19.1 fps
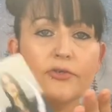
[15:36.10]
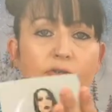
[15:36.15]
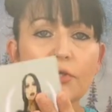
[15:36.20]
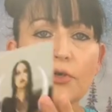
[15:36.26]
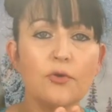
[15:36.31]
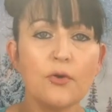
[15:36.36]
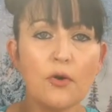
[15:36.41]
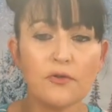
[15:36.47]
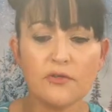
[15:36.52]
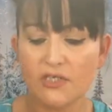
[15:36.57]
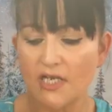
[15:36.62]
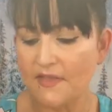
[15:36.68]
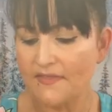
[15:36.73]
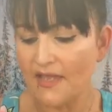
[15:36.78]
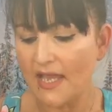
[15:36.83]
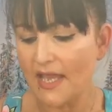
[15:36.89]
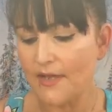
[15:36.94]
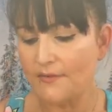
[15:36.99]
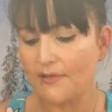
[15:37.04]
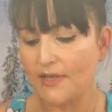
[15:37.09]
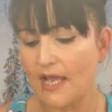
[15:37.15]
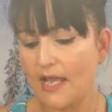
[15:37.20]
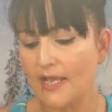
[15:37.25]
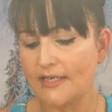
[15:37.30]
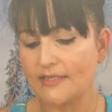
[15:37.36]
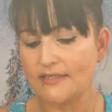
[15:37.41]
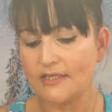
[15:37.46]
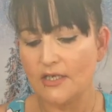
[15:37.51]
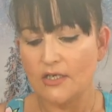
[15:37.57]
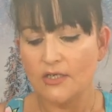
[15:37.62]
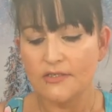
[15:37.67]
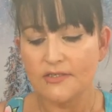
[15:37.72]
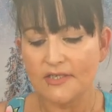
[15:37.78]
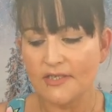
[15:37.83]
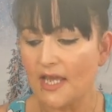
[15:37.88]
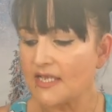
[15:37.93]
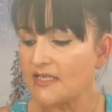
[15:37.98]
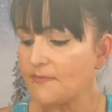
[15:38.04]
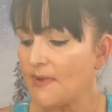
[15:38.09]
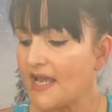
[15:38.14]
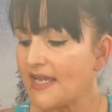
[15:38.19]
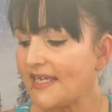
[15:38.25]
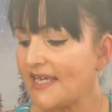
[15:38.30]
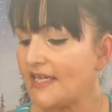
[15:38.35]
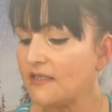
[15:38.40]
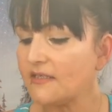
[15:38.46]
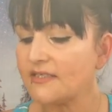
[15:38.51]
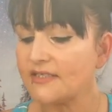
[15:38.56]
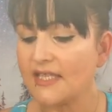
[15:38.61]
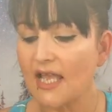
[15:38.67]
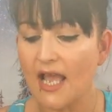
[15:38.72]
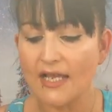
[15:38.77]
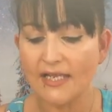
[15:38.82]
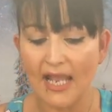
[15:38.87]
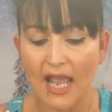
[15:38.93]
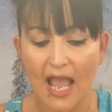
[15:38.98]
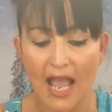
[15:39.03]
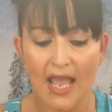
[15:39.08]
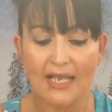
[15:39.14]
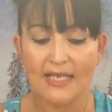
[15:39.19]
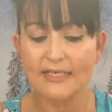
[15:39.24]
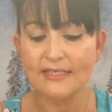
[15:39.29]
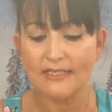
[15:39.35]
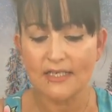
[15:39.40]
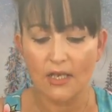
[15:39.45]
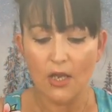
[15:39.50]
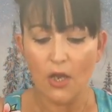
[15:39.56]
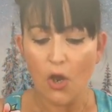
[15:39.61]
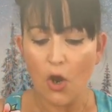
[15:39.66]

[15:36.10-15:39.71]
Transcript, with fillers: so go and check that out guys so that's my killstar guys